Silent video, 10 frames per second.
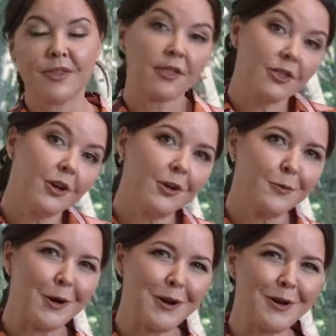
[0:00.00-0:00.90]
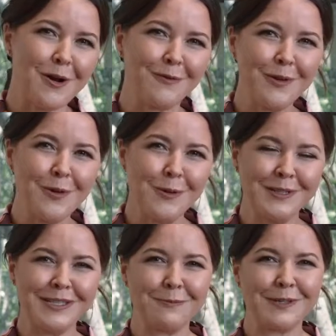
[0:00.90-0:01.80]
The third one, of
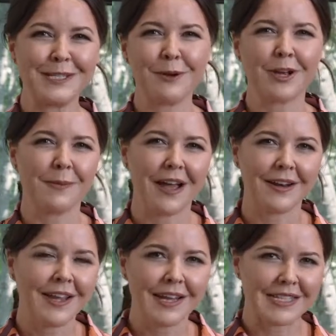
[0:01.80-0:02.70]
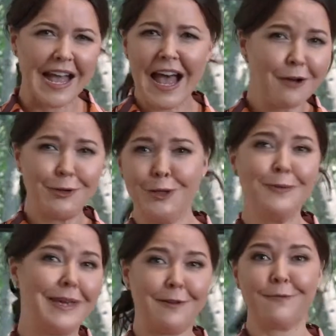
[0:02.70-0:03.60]
course, that we spoke about is how do
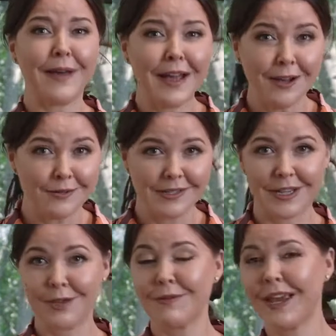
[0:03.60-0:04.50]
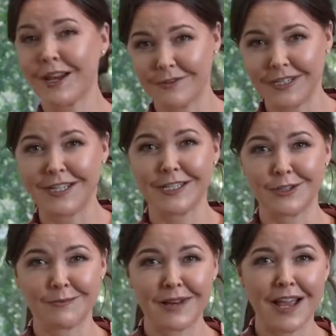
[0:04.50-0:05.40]
you get found 300
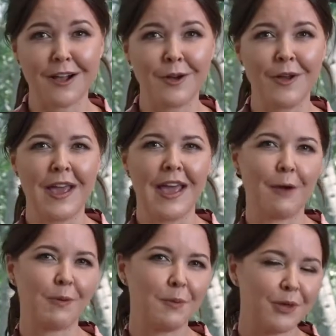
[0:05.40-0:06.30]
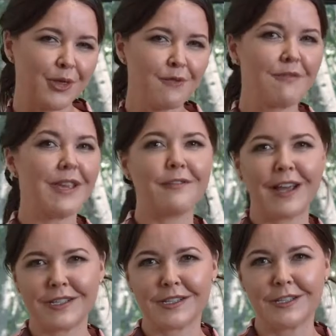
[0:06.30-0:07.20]
years from now? And we put 3
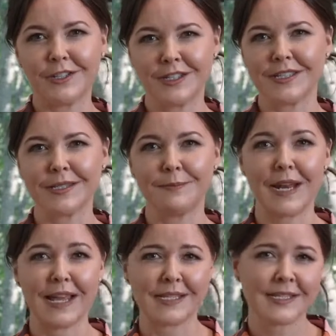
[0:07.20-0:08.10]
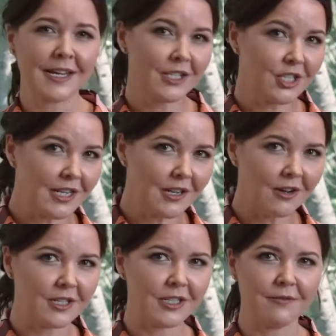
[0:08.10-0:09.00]
great solutions in place:
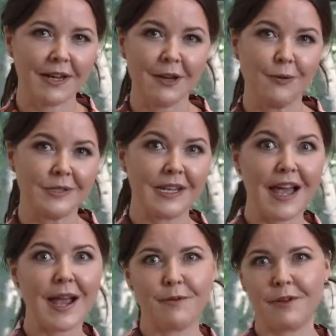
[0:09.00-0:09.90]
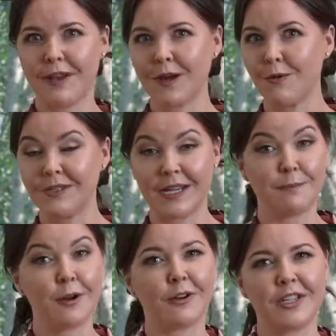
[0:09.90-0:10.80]
genealogy records, library records,
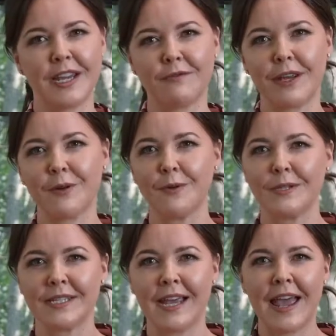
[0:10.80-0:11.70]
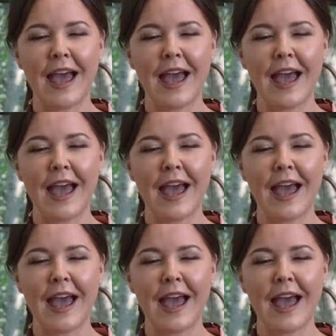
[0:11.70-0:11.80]
and blockchain records.